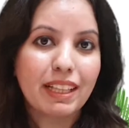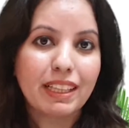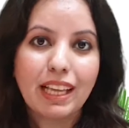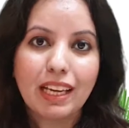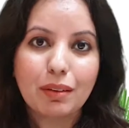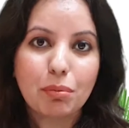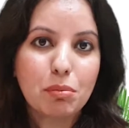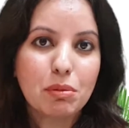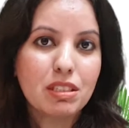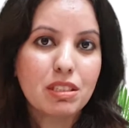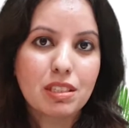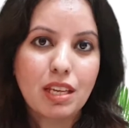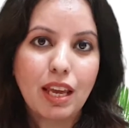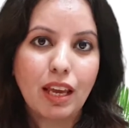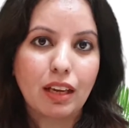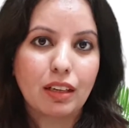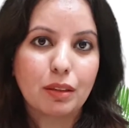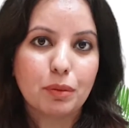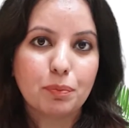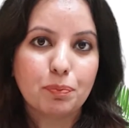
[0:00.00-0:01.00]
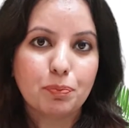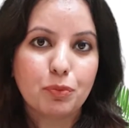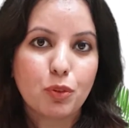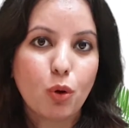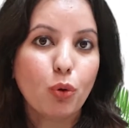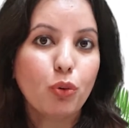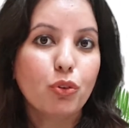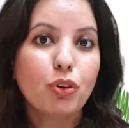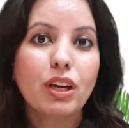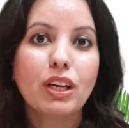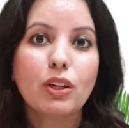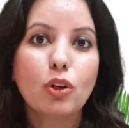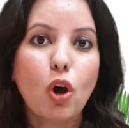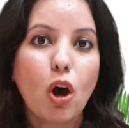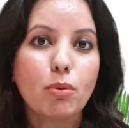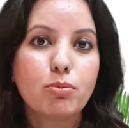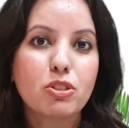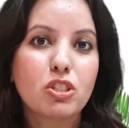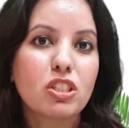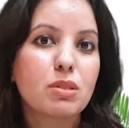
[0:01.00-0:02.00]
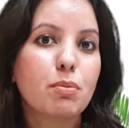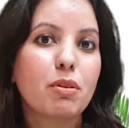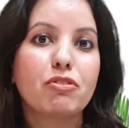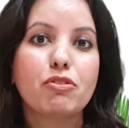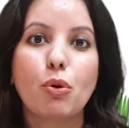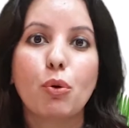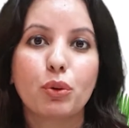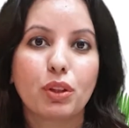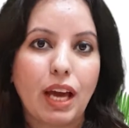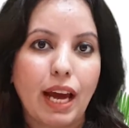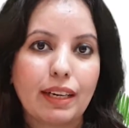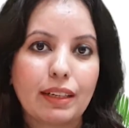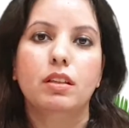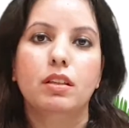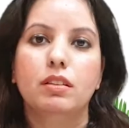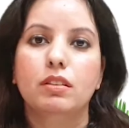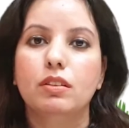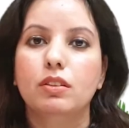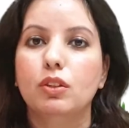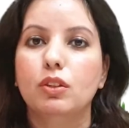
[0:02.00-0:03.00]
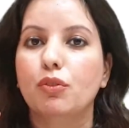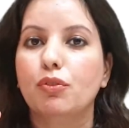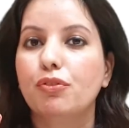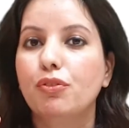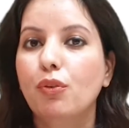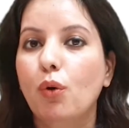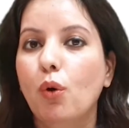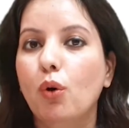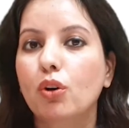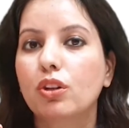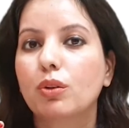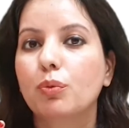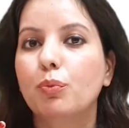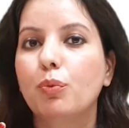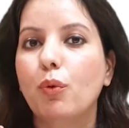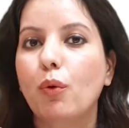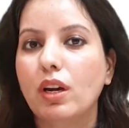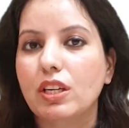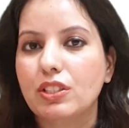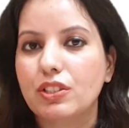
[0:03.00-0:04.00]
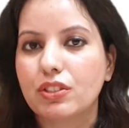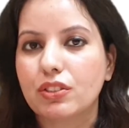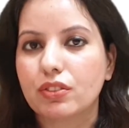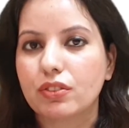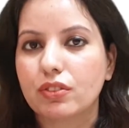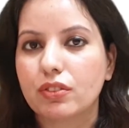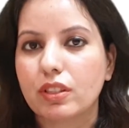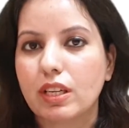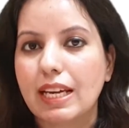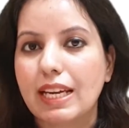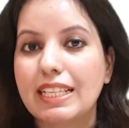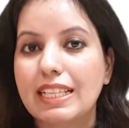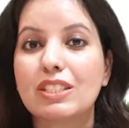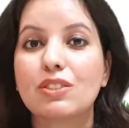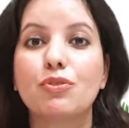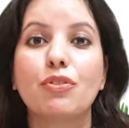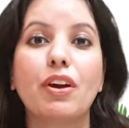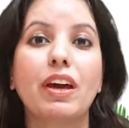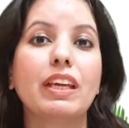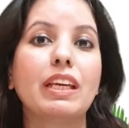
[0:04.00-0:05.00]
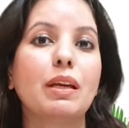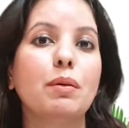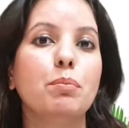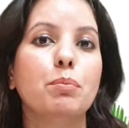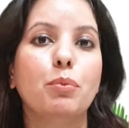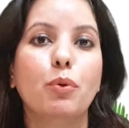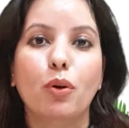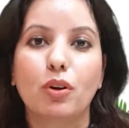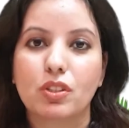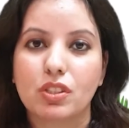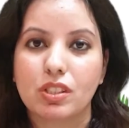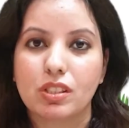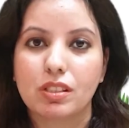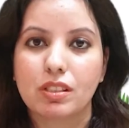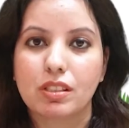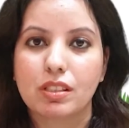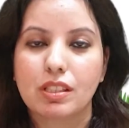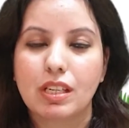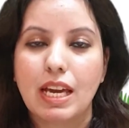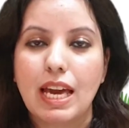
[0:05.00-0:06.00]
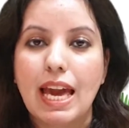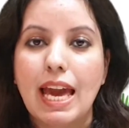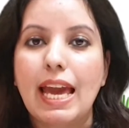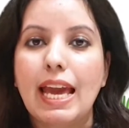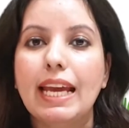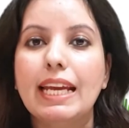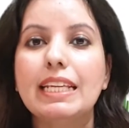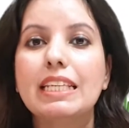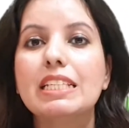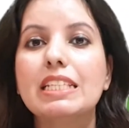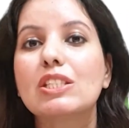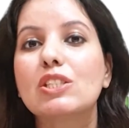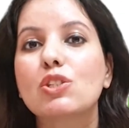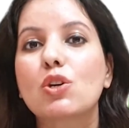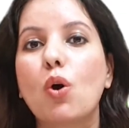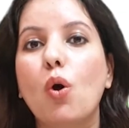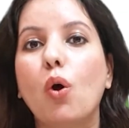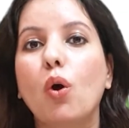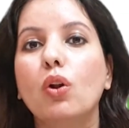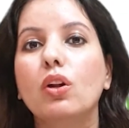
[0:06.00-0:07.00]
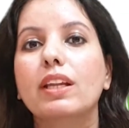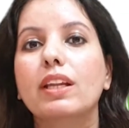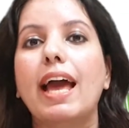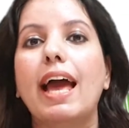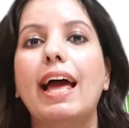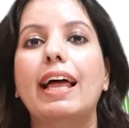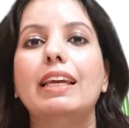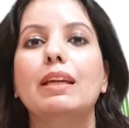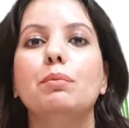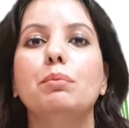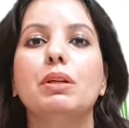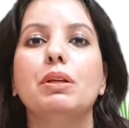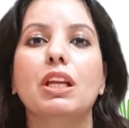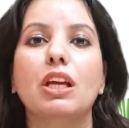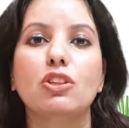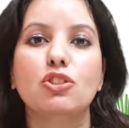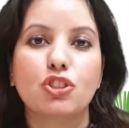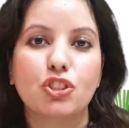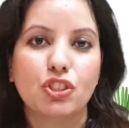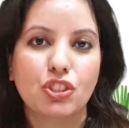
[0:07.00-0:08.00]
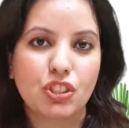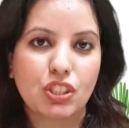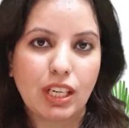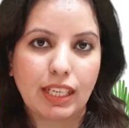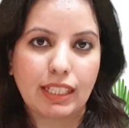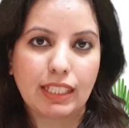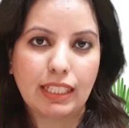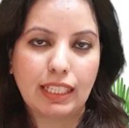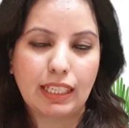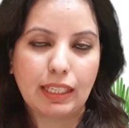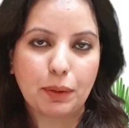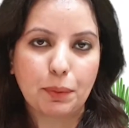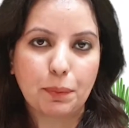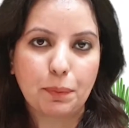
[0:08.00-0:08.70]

that mistake. Don't read the options before that. The fourth pointer, it's very important. It is called elimination technique.